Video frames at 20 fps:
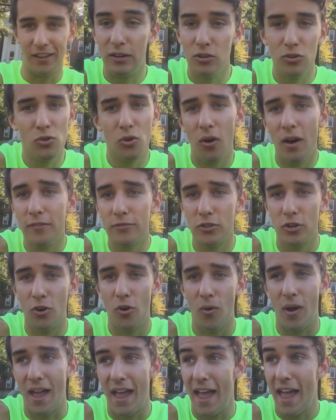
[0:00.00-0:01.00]
And you don't have to
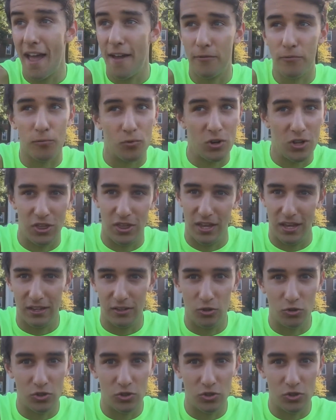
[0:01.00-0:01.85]
know everything.